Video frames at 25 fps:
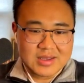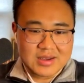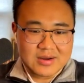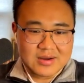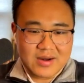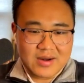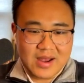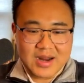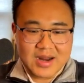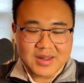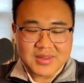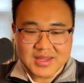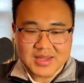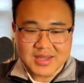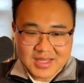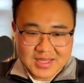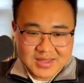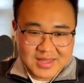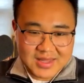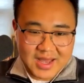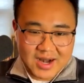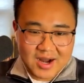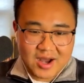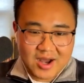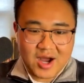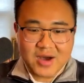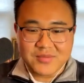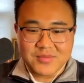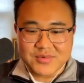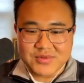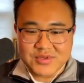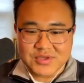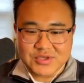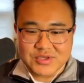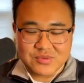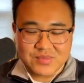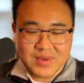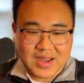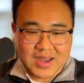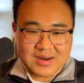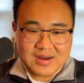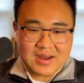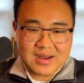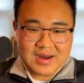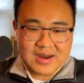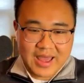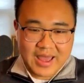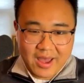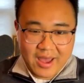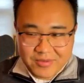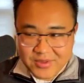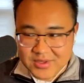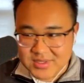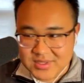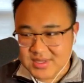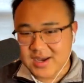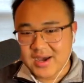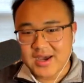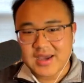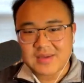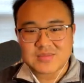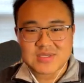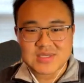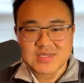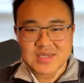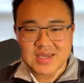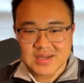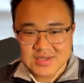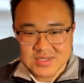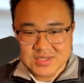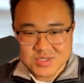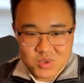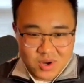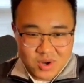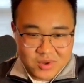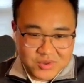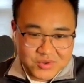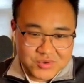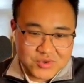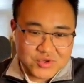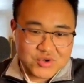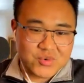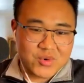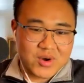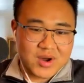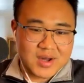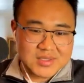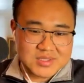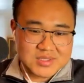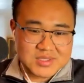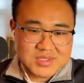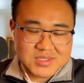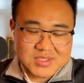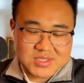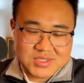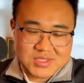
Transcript: right? And then in that homily, you might not have the time to get into all the nuances